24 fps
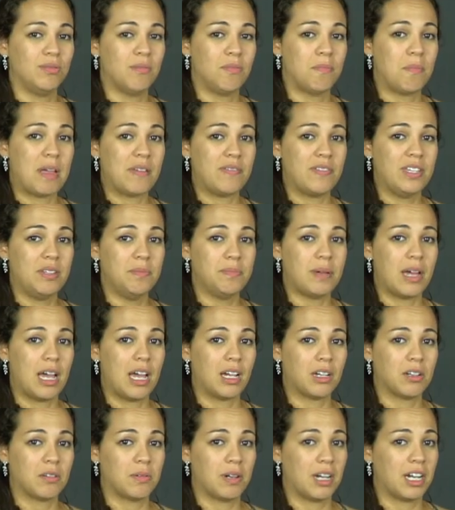my
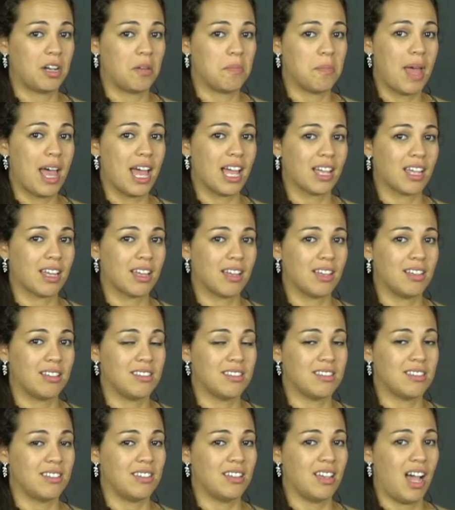feedback when I come back and
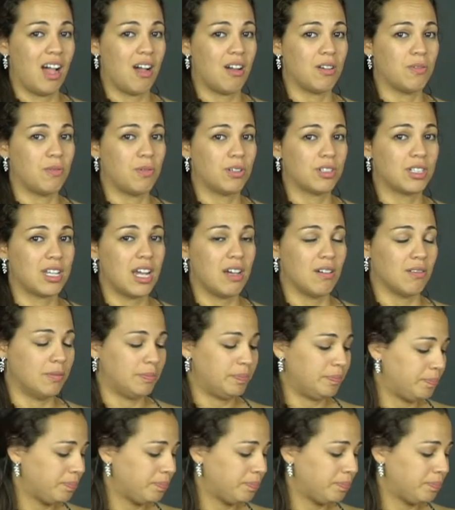see how it worked out.